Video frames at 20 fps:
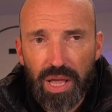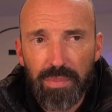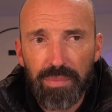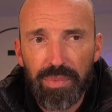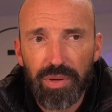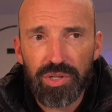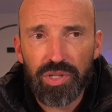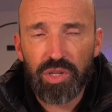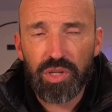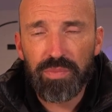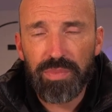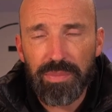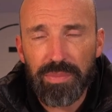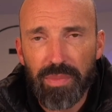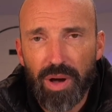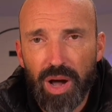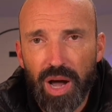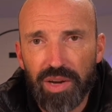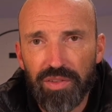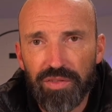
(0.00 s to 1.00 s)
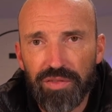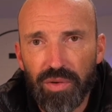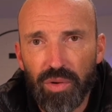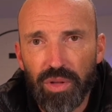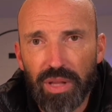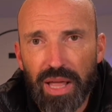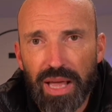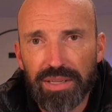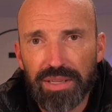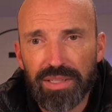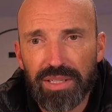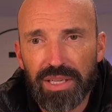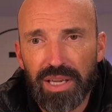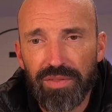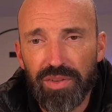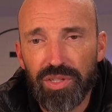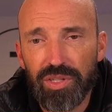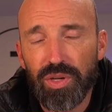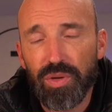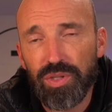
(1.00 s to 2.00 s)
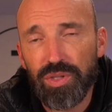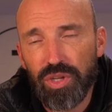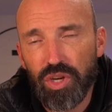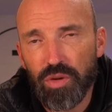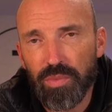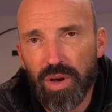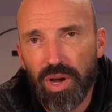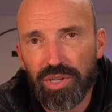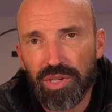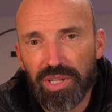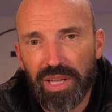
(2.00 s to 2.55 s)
But just be mindful that if you do too much,